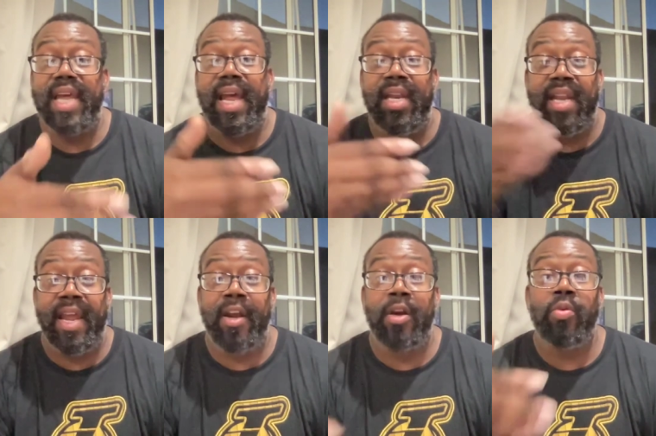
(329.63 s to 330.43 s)
and
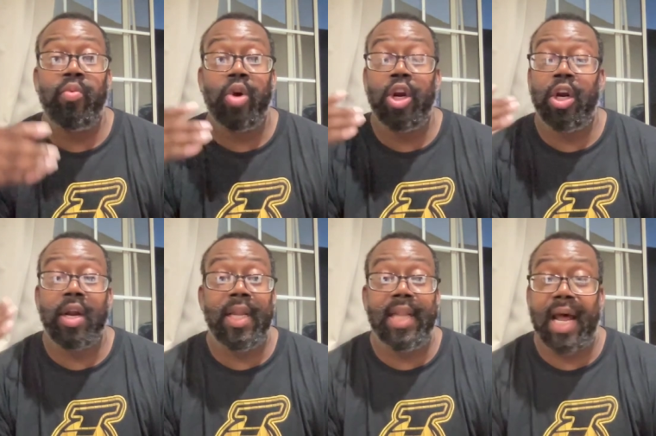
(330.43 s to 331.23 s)
there were
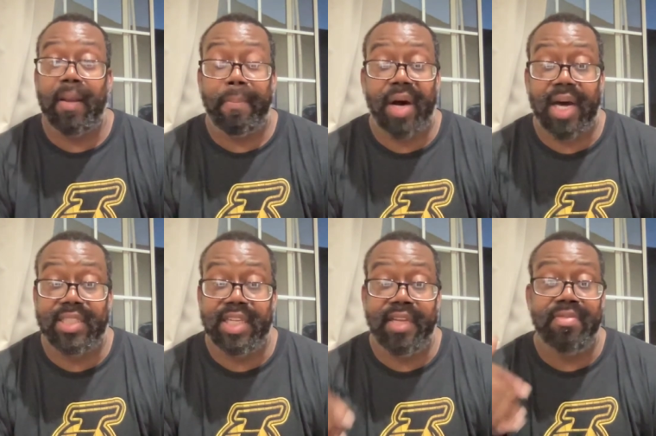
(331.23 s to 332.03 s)
a lot of
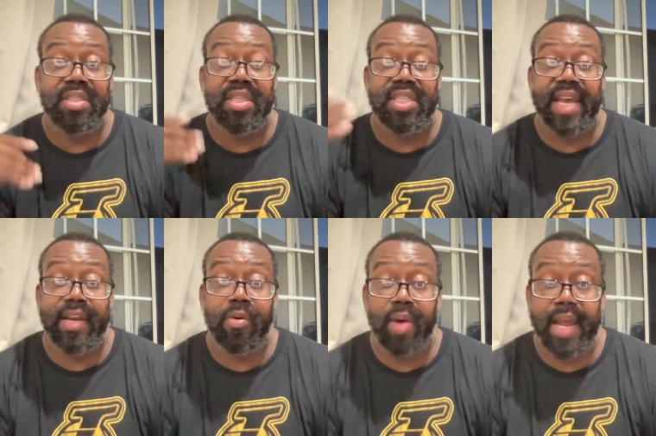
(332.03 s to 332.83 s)
positives to take
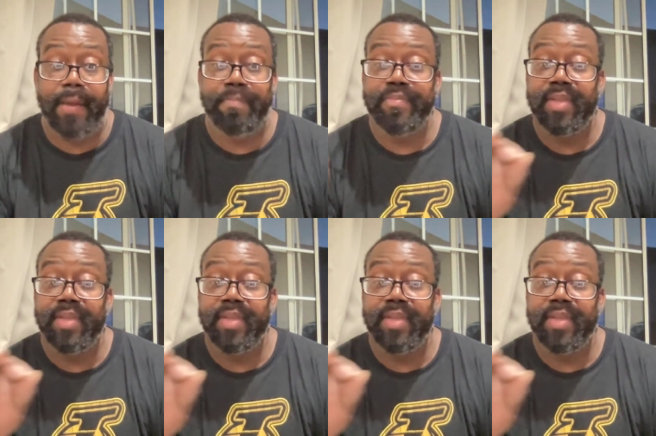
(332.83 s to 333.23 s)
away.